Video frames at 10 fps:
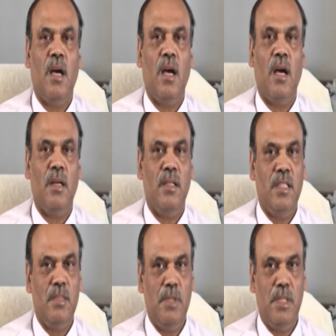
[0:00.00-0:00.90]
Uh,
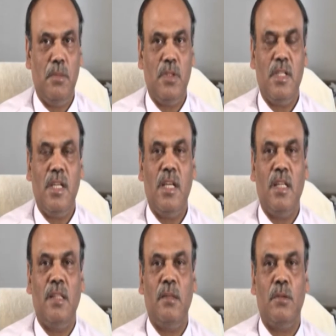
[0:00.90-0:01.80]
it has been
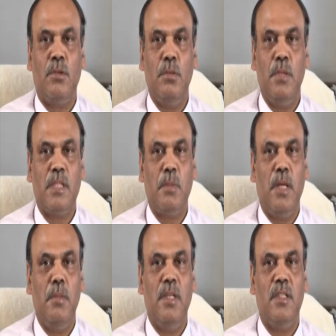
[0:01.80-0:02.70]
demonstrated through
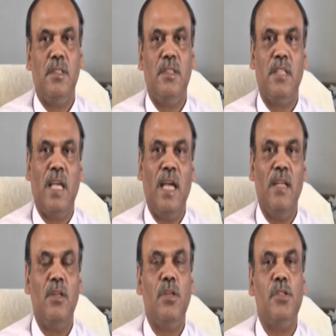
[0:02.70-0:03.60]
experimentations
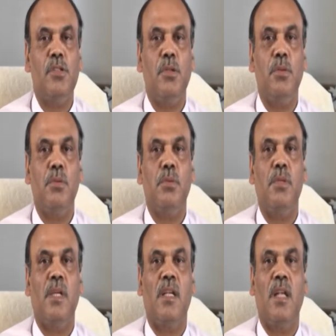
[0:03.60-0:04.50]
and also
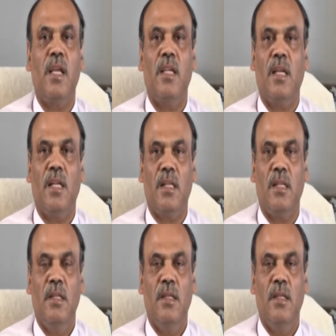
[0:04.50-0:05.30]
through analytical